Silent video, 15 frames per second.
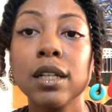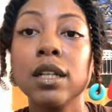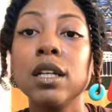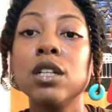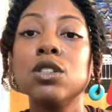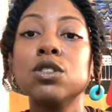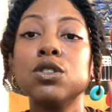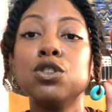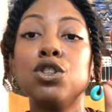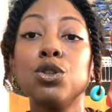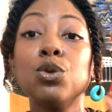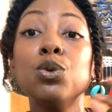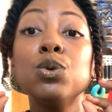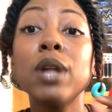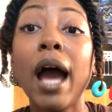Do
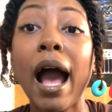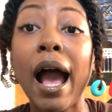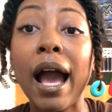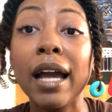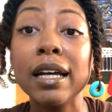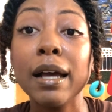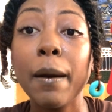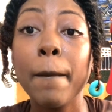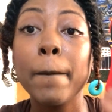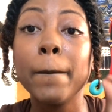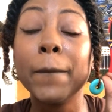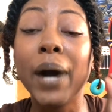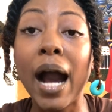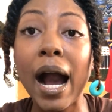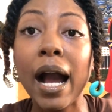not
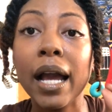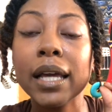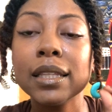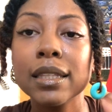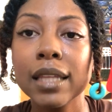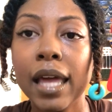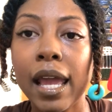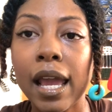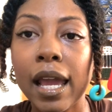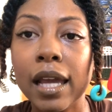buy land